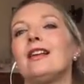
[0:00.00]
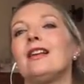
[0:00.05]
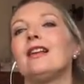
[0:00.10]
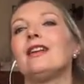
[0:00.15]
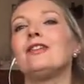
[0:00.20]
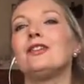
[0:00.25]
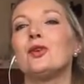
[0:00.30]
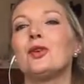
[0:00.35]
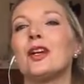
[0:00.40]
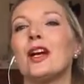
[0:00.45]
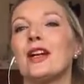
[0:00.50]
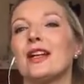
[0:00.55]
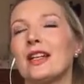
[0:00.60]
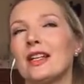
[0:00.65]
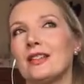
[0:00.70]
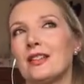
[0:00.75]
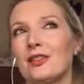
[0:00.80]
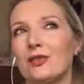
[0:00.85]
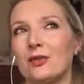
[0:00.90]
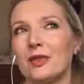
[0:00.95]
if you're going
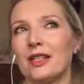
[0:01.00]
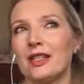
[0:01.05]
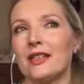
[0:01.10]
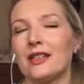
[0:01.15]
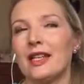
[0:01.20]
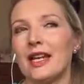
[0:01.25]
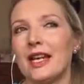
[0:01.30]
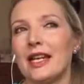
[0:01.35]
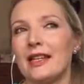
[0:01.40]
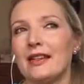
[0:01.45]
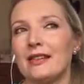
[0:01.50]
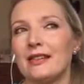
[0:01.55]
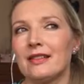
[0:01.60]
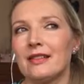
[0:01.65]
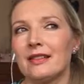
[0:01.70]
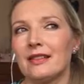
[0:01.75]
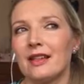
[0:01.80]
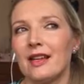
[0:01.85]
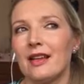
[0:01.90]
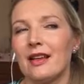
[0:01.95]
into it
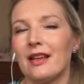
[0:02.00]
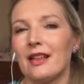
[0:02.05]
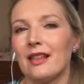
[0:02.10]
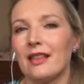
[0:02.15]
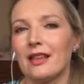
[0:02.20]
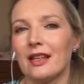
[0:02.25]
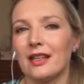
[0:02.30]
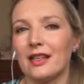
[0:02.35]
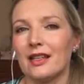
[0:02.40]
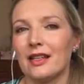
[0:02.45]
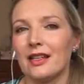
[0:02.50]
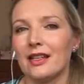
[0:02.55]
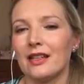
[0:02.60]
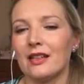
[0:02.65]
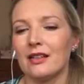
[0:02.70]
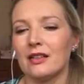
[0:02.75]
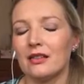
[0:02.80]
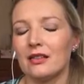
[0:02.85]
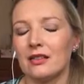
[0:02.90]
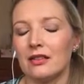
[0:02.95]
and
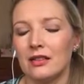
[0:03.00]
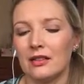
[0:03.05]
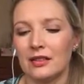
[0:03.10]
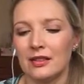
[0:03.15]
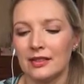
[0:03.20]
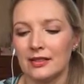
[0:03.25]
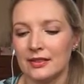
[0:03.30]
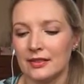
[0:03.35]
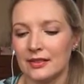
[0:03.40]
thinking, oh,